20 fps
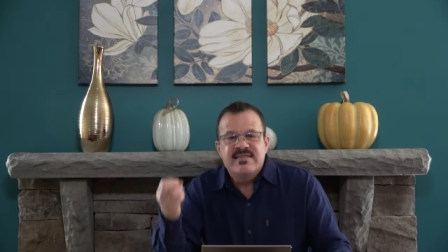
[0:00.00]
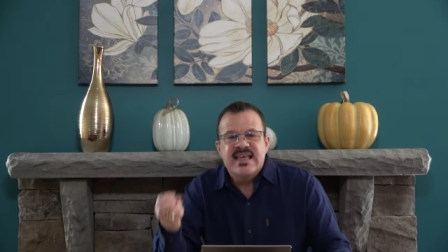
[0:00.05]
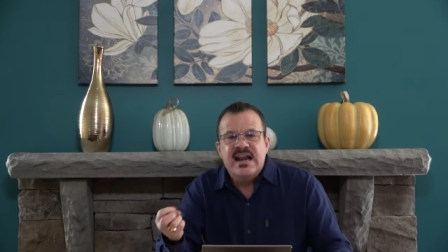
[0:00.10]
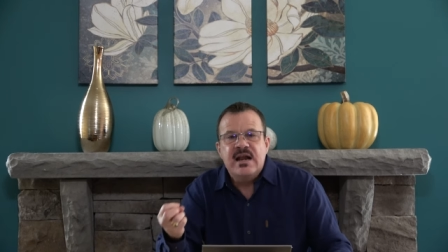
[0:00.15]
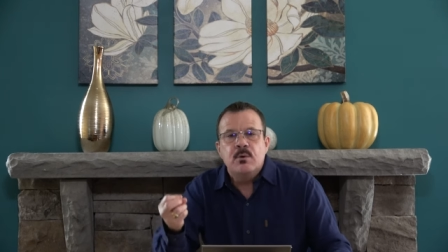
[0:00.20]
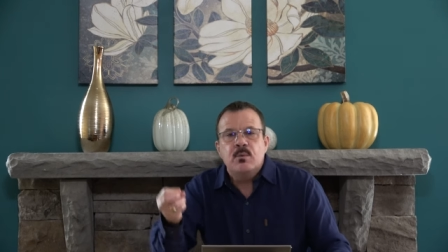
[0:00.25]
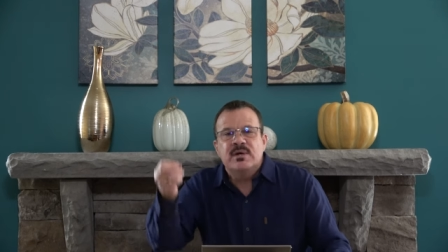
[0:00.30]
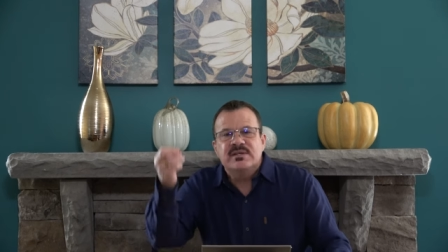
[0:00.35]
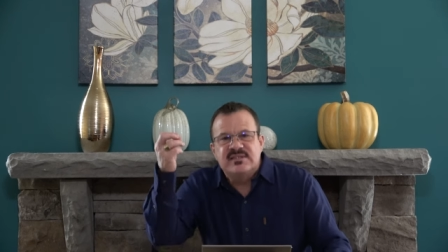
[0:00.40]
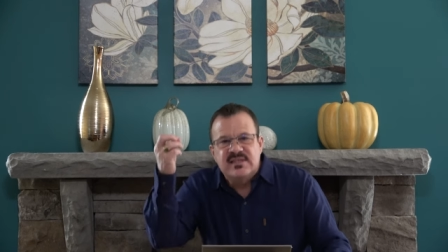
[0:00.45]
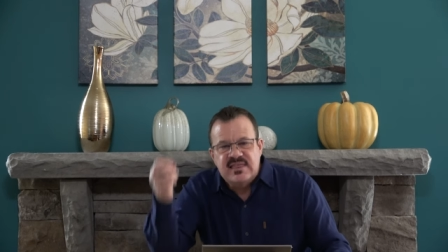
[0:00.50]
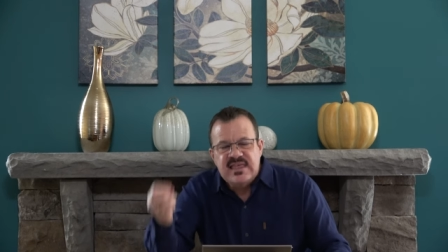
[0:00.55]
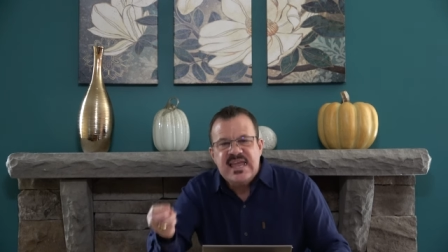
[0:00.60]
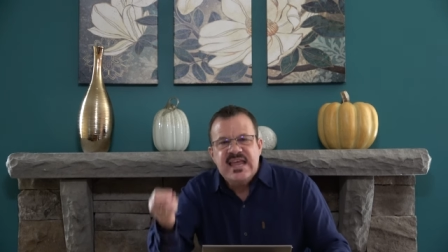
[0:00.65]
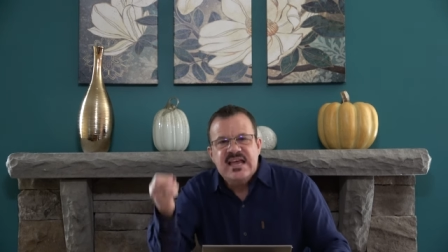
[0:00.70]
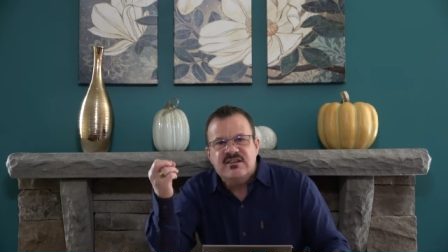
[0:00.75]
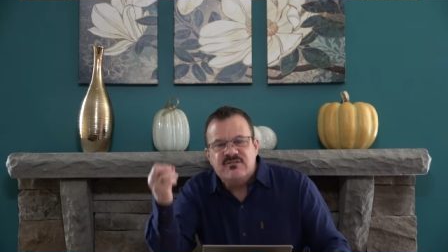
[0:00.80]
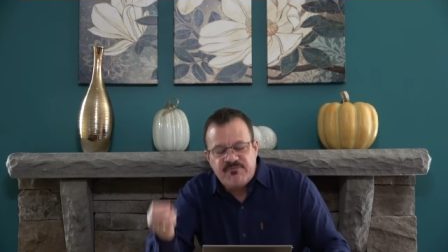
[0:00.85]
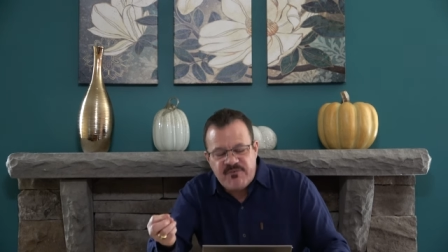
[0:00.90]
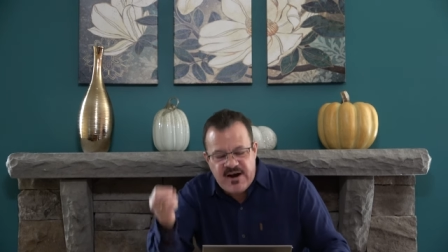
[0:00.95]
that it was
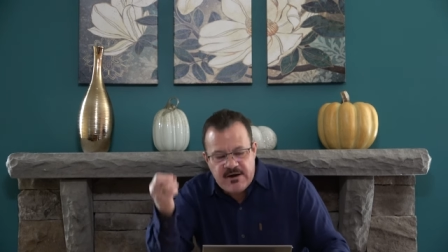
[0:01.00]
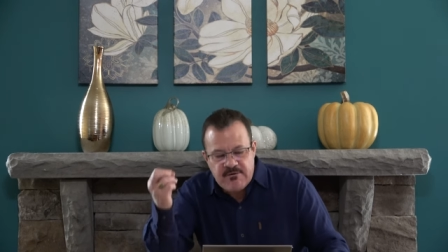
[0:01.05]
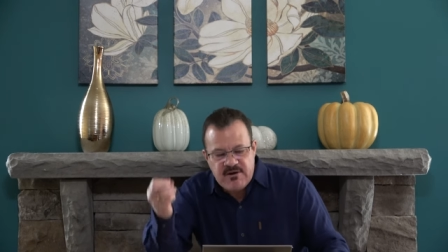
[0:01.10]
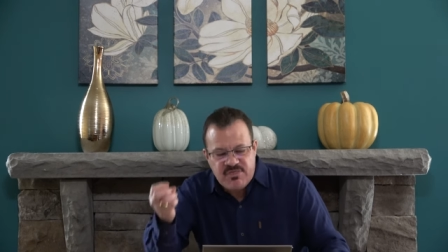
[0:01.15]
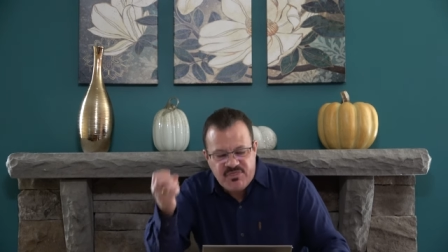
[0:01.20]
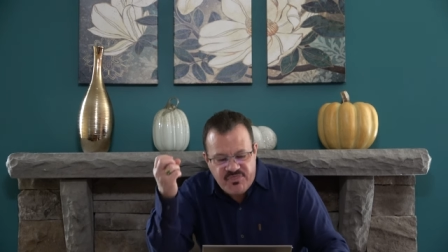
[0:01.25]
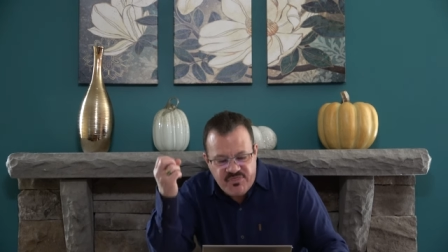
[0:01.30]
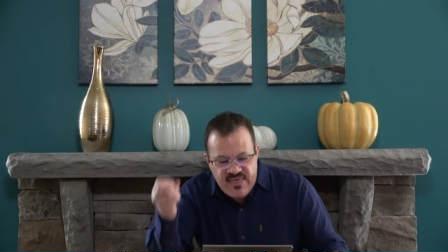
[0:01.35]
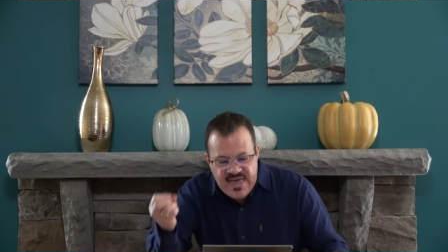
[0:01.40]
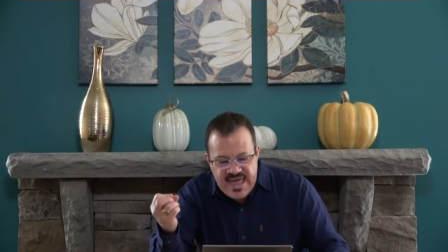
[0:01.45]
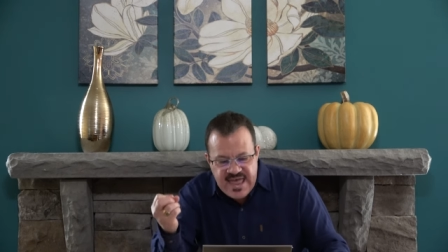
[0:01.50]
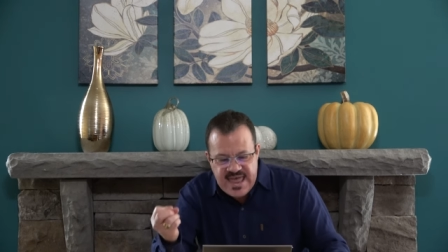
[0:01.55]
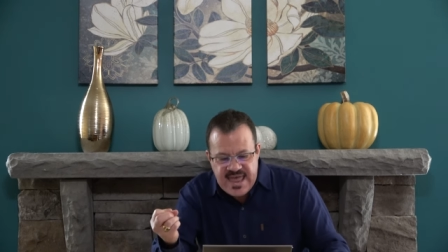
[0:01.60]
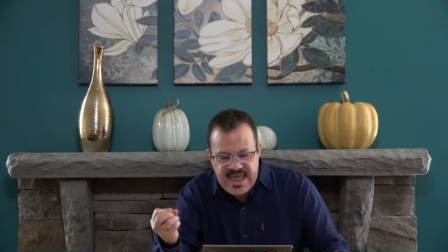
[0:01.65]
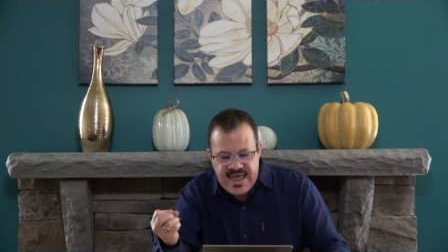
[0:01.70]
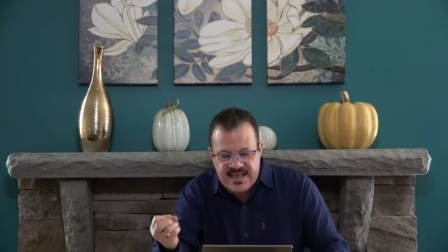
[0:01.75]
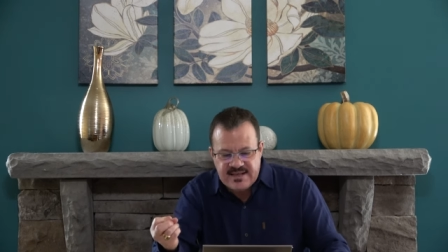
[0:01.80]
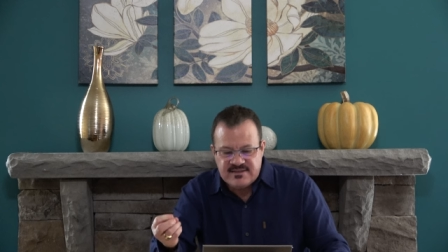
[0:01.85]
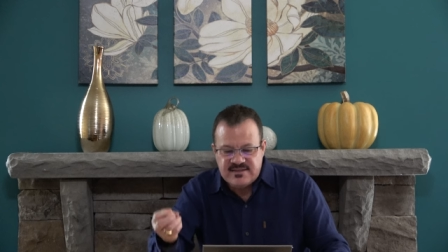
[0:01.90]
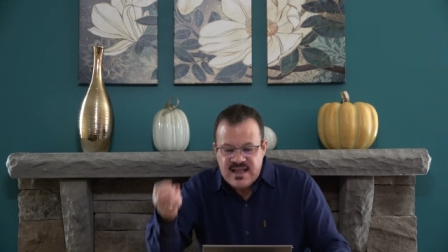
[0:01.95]
these very
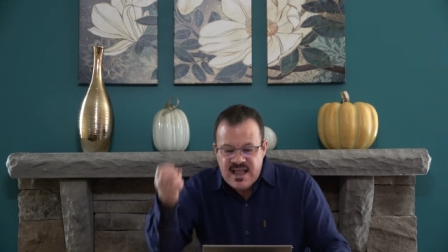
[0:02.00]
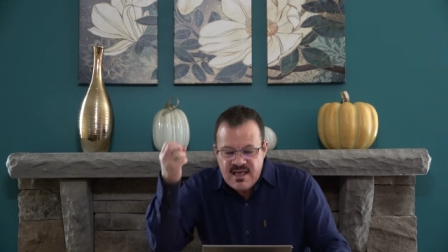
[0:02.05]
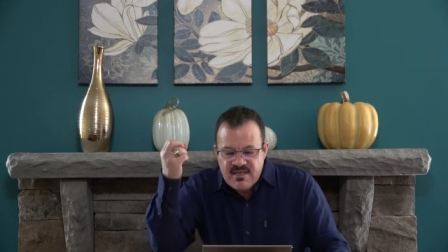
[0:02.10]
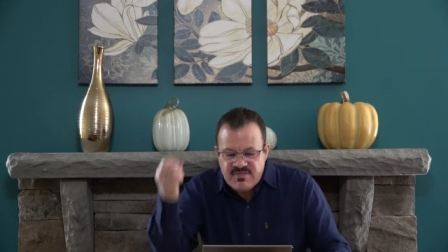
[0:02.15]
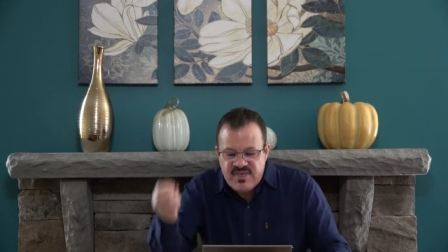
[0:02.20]
things,